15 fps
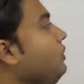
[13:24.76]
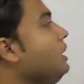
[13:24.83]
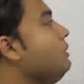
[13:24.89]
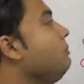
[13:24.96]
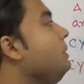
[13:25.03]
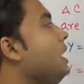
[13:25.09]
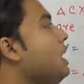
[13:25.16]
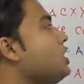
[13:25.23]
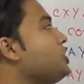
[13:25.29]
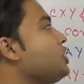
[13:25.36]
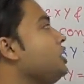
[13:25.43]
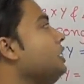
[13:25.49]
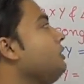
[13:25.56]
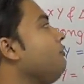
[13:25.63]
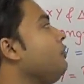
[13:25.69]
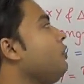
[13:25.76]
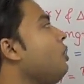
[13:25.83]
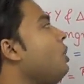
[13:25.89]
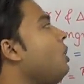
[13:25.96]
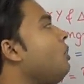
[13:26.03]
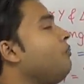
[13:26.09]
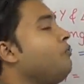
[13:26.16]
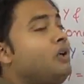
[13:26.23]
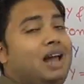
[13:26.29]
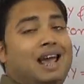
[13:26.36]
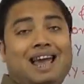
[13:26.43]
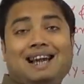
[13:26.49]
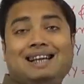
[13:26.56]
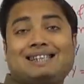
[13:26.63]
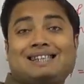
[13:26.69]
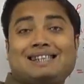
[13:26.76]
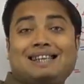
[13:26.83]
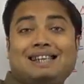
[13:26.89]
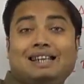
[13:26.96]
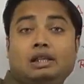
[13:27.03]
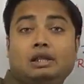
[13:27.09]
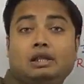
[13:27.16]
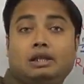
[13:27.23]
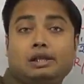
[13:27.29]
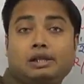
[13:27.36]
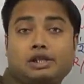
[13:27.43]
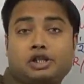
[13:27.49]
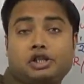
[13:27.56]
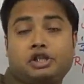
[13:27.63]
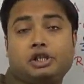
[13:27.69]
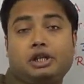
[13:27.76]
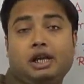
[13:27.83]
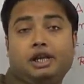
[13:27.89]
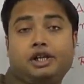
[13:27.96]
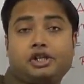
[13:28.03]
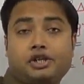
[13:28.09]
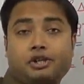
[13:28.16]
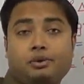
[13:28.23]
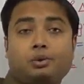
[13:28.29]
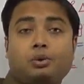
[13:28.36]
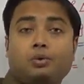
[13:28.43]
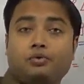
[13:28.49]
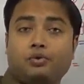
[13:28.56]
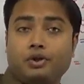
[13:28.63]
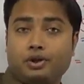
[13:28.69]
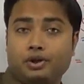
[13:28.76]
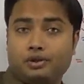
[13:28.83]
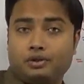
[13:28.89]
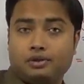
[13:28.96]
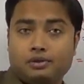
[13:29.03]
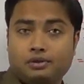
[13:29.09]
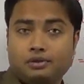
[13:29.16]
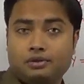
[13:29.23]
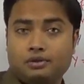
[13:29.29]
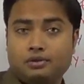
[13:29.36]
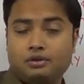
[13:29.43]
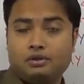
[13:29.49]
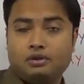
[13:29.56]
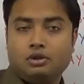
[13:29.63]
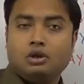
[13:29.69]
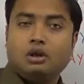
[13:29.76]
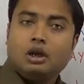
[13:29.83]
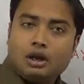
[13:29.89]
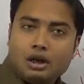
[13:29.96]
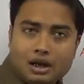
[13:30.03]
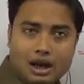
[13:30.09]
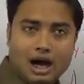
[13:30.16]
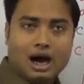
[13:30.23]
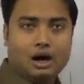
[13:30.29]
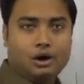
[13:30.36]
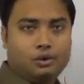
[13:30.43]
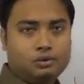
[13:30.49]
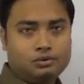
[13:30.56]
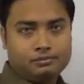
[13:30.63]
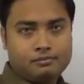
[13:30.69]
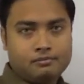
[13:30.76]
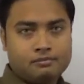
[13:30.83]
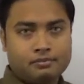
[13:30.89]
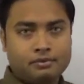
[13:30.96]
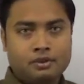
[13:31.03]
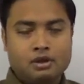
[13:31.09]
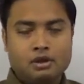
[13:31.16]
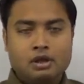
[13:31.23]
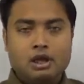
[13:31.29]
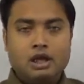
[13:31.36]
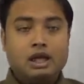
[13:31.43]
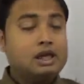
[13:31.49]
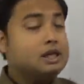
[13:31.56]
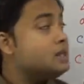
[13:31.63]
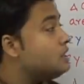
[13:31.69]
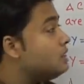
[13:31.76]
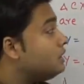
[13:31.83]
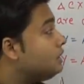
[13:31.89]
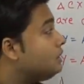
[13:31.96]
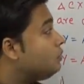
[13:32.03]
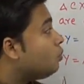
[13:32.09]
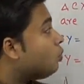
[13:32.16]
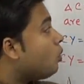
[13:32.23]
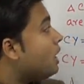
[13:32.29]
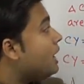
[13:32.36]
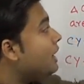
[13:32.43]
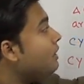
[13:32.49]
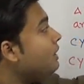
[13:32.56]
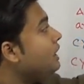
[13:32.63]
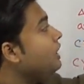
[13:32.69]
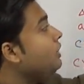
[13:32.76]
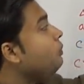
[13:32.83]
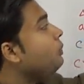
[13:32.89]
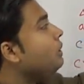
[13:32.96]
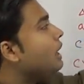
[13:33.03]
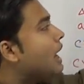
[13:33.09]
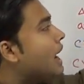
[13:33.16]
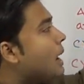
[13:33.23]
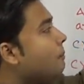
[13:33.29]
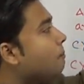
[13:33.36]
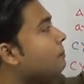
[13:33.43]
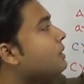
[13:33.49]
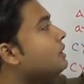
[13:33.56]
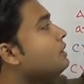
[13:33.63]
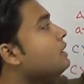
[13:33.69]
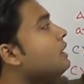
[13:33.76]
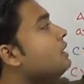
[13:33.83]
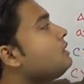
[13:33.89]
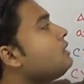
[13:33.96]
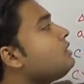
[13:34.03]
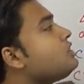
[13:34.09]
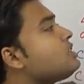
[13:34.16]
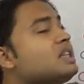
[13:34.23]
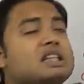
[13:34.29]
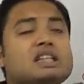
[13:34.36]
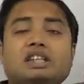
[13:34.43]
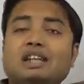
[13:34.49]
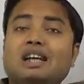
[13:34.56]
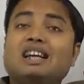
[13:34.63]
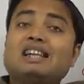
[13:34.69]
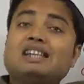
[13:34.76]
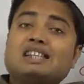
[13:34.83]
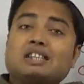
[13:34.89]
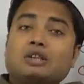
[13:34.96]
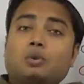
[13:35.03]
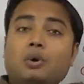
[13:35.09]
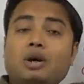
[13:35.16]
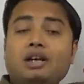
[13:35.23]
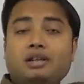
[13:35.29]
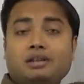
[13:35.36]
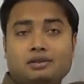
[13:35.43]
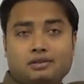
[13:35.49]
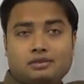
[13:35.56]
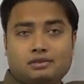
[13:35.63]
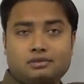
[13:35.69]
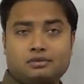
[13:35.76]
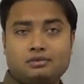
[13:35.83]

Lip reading: will be a shift of x in this direction over here. Now, when it will happen that this theta is greater,